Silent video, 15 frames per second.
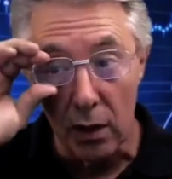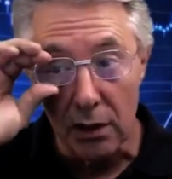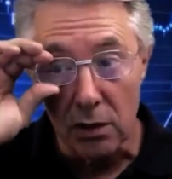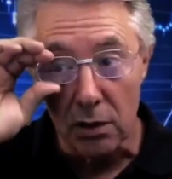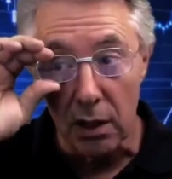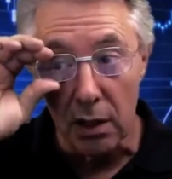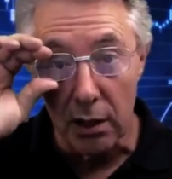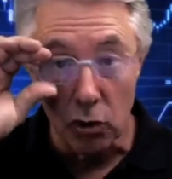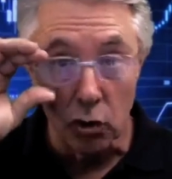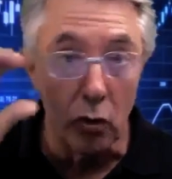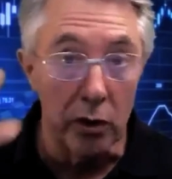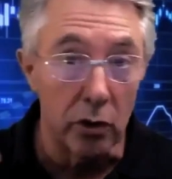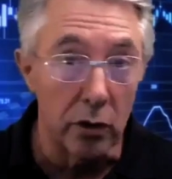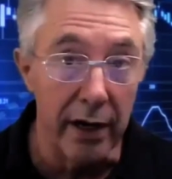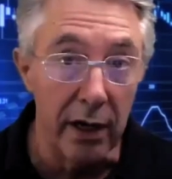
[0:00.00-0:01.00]
that's going to
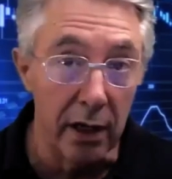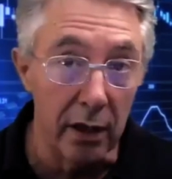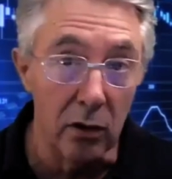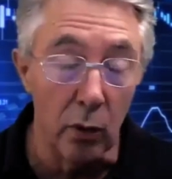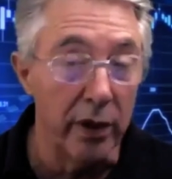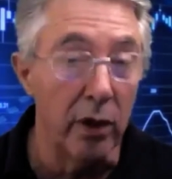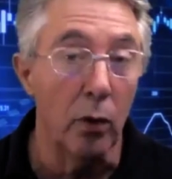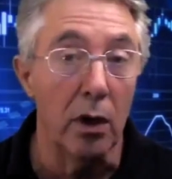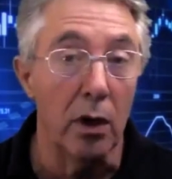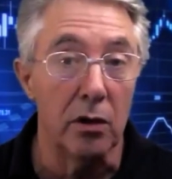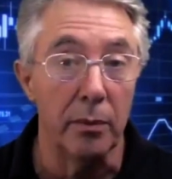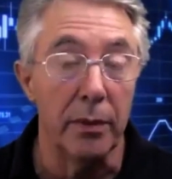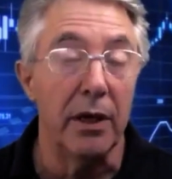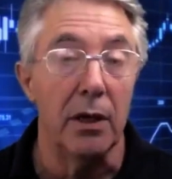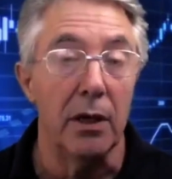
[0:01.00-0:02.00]
enjoy trading the way you want
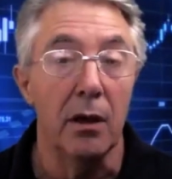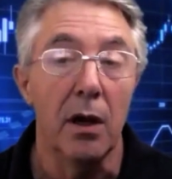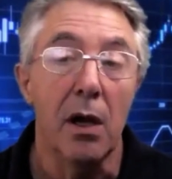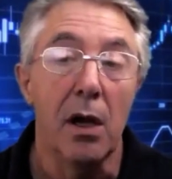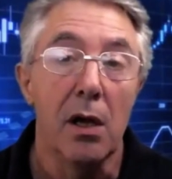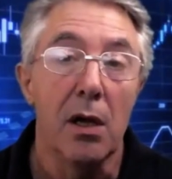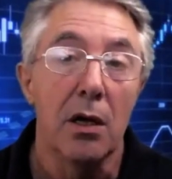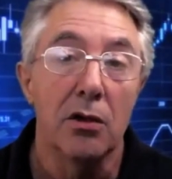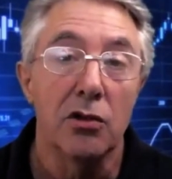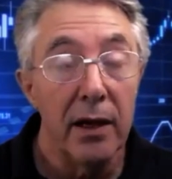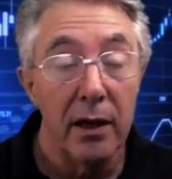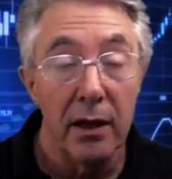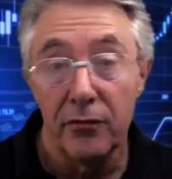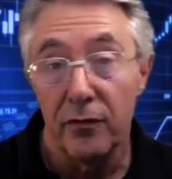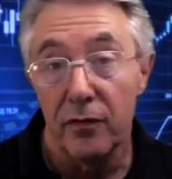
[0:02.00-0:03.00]
it to be.
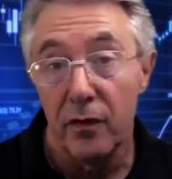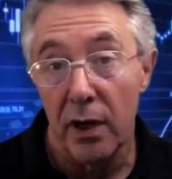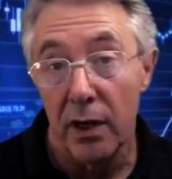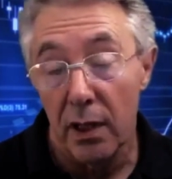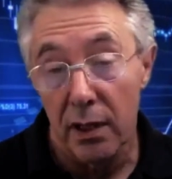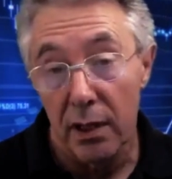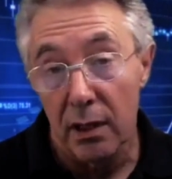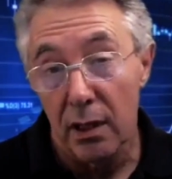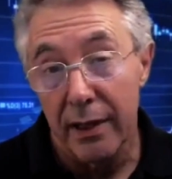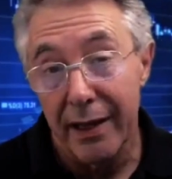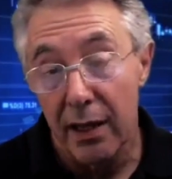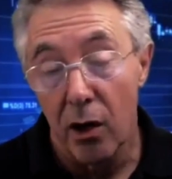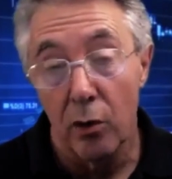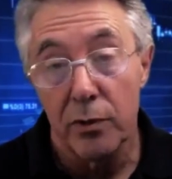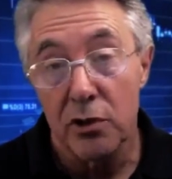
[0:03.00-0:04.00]
And
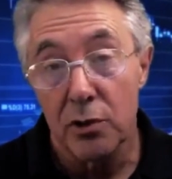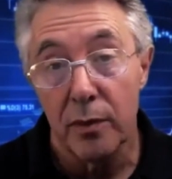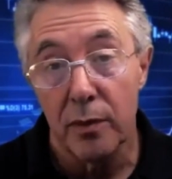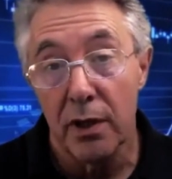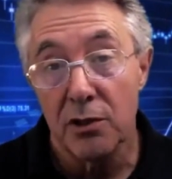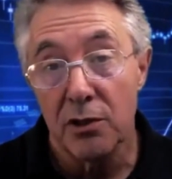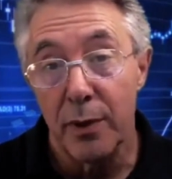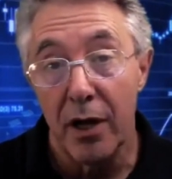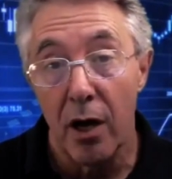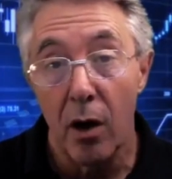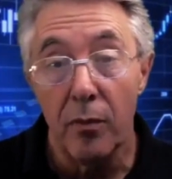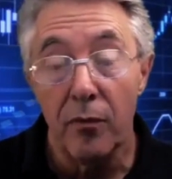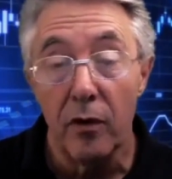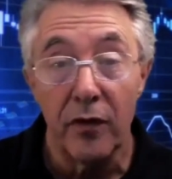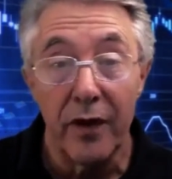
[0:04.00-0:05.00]
again, I hope this has been
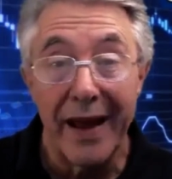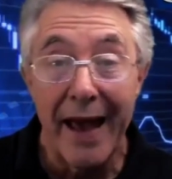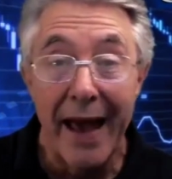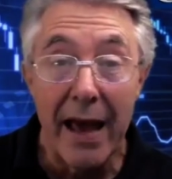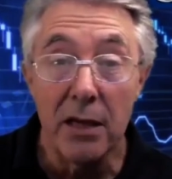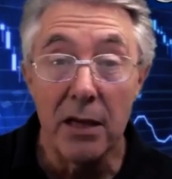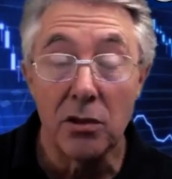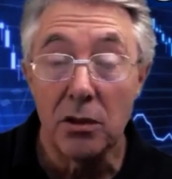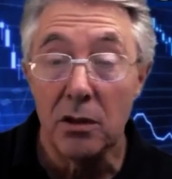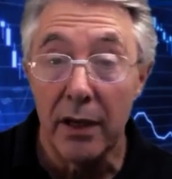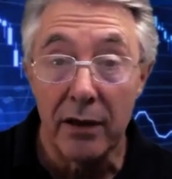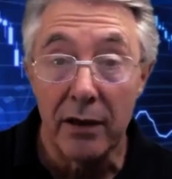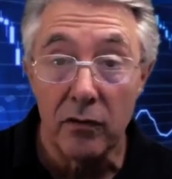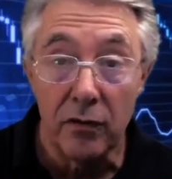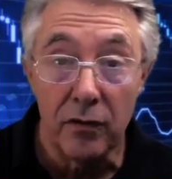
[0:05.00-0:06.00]
helpful. If it has,
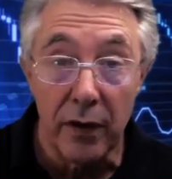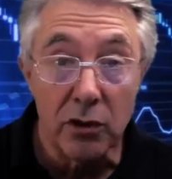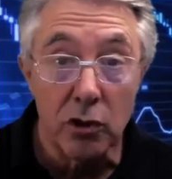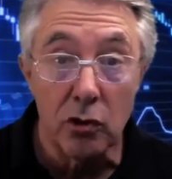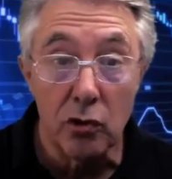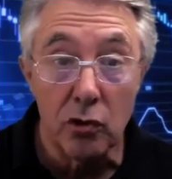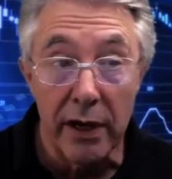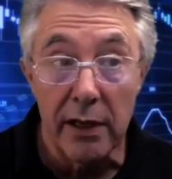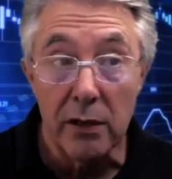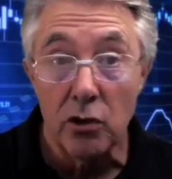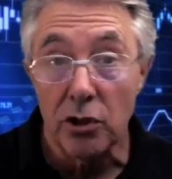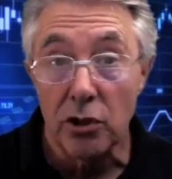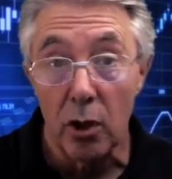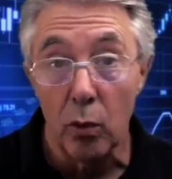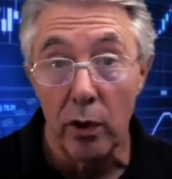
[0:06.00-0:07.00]
you have friends who
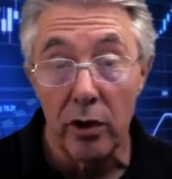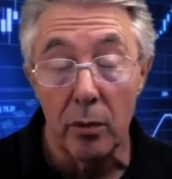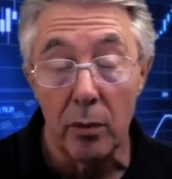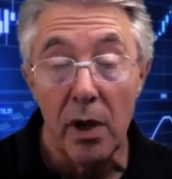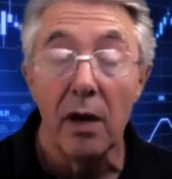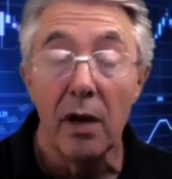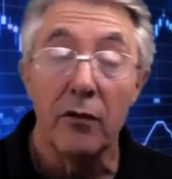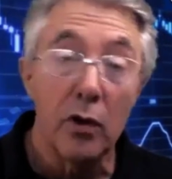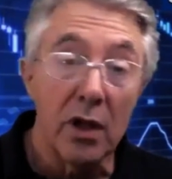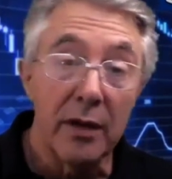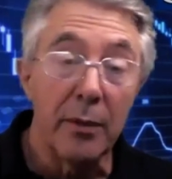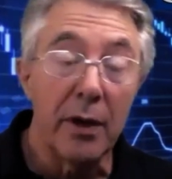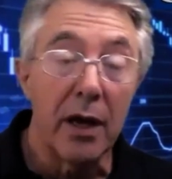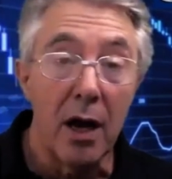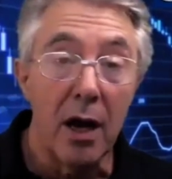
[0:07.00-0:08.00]
trade, share it with them. If you want
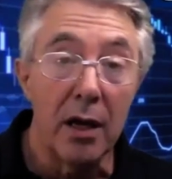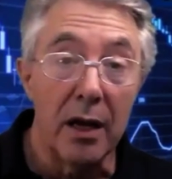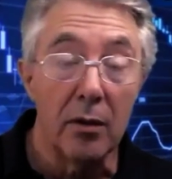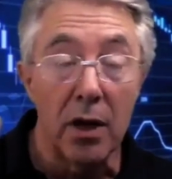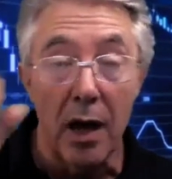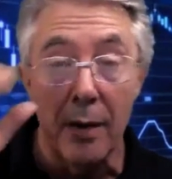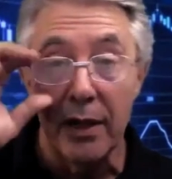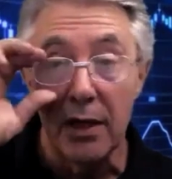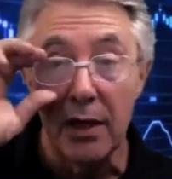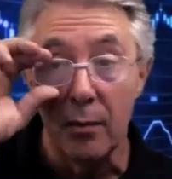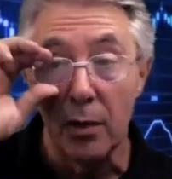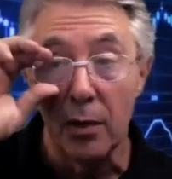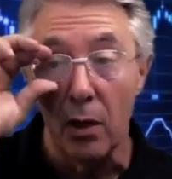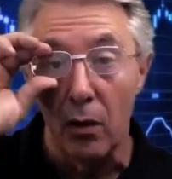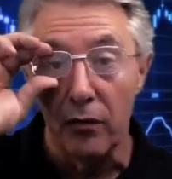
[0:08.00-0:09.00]
to leave me a comment
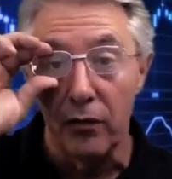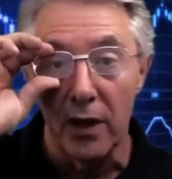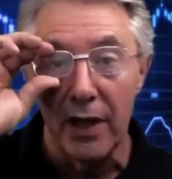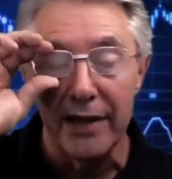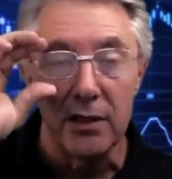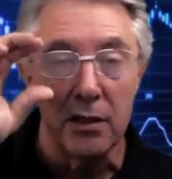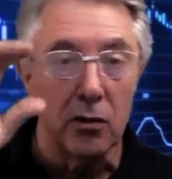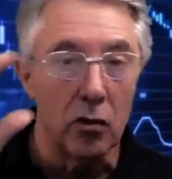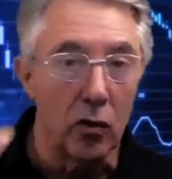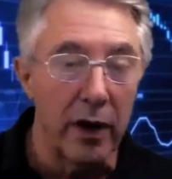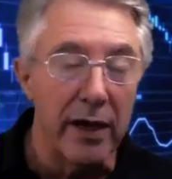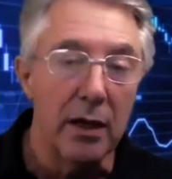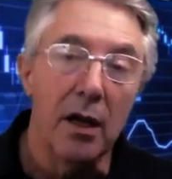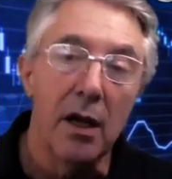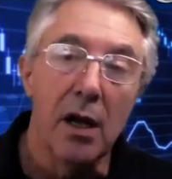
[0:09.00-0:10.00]
down below. If you liked it,
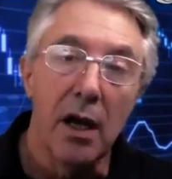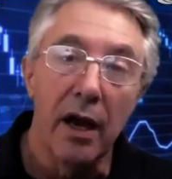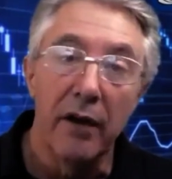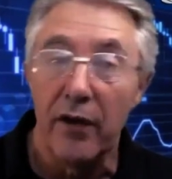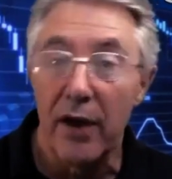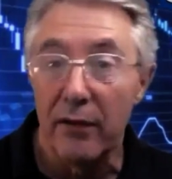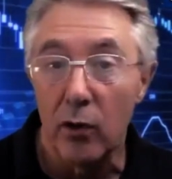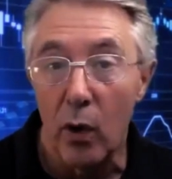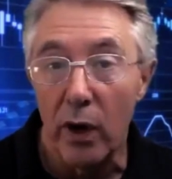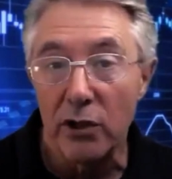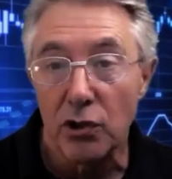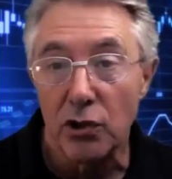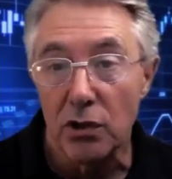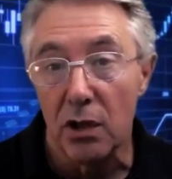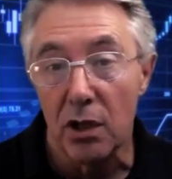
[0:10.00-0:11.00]
great. If you have a
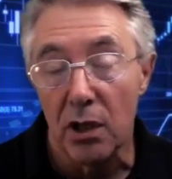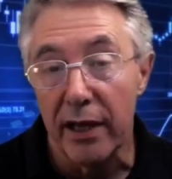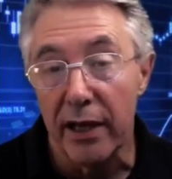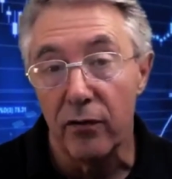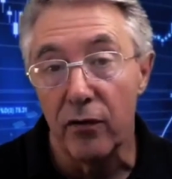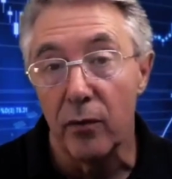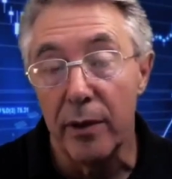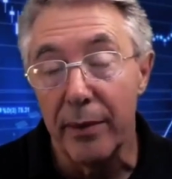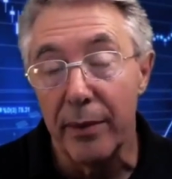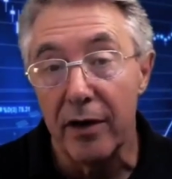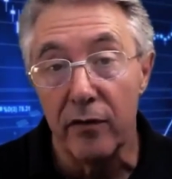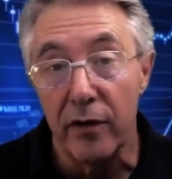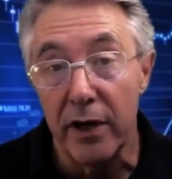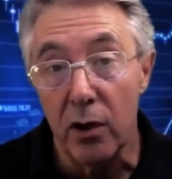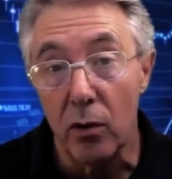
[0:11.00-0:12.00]
question you'd like for me to
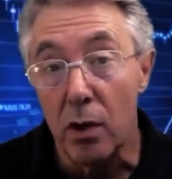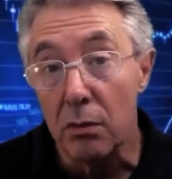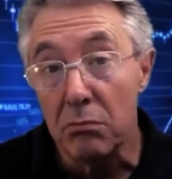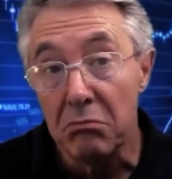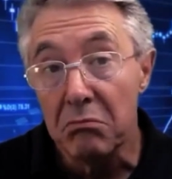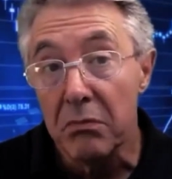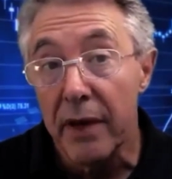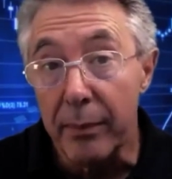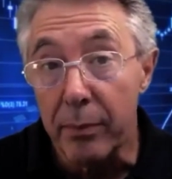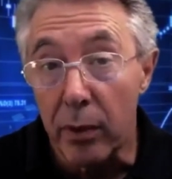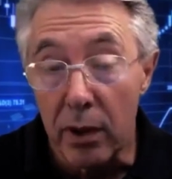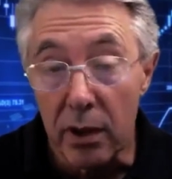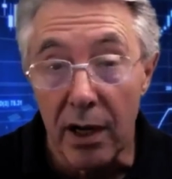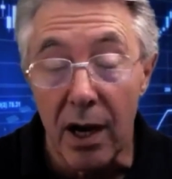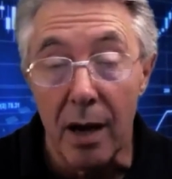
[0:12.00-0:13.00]
make a video on, hey,
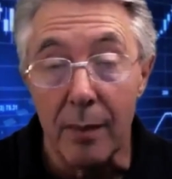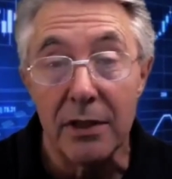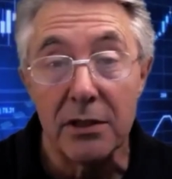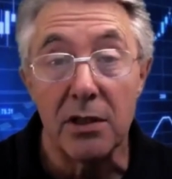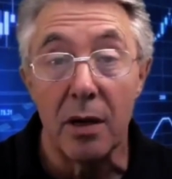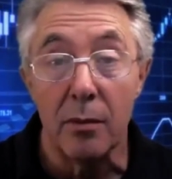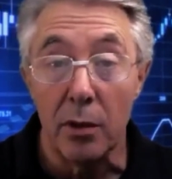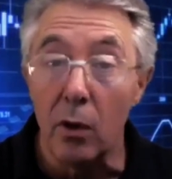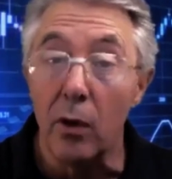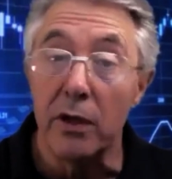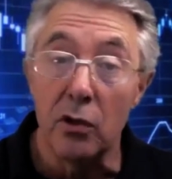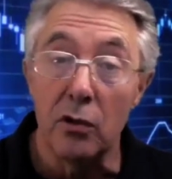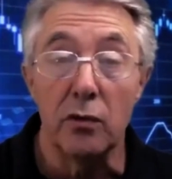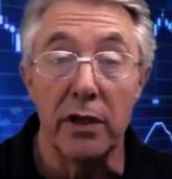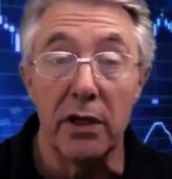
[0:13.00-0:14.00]
put in the comments down
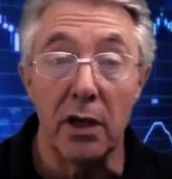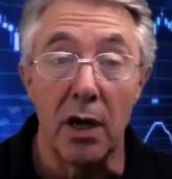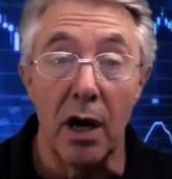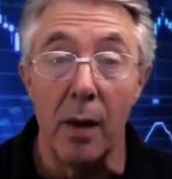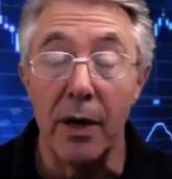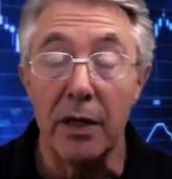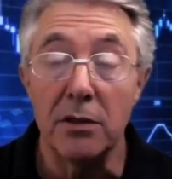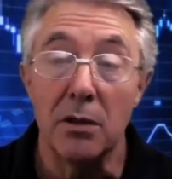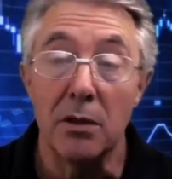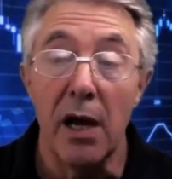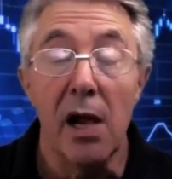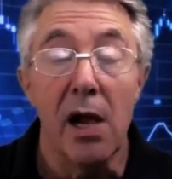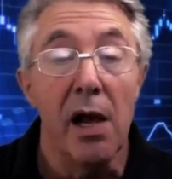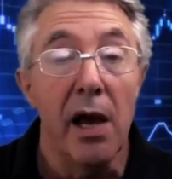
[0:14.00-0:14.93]
below. I do read the comments.